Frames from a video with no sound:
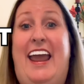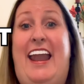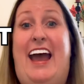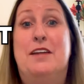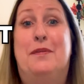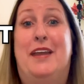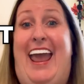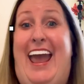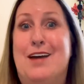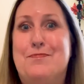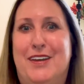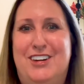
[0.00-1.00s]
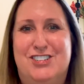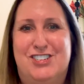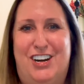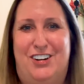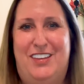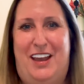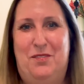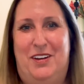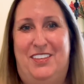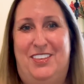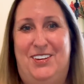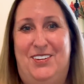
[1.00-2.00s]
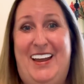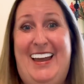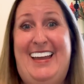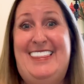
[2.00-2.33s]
and I'd be happy to share that with you.